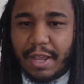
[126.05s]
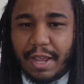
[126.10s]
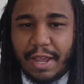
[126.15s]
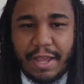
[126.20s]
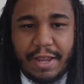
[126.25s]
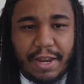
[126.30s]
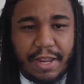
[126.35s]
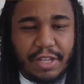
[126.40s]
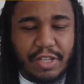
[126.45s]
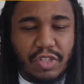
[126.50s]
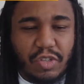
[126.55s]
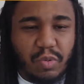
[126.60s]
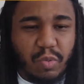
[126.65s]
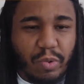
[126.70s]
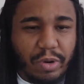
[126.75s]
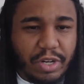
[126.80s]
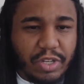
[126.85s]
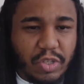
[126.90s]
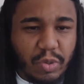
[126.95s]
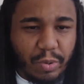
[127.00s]
in a
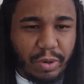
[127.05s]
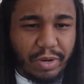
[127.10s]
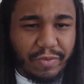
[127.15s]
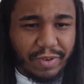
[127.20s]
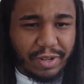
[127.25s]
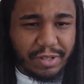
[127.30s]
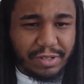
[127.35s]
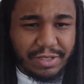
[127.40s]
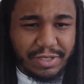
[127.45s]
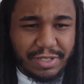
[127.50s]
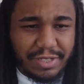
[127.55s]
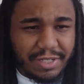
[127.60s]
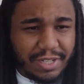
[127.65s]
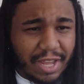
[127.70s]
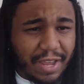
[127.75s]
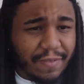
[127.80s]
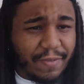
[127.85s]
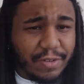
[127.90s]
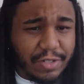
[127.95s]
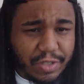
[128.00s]
2020 regular season
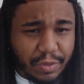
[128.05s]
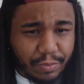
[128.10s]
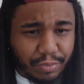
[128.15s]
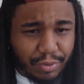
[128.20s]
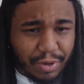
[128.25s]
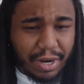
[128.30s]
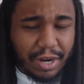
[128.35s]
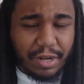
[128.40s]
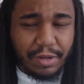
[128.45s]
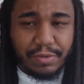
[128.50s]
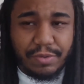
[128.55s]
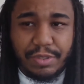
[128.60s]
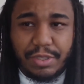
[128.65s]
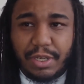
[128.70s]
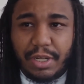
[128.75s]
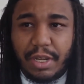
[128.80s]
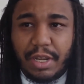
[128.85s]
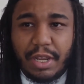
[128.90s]
game versus the Browns.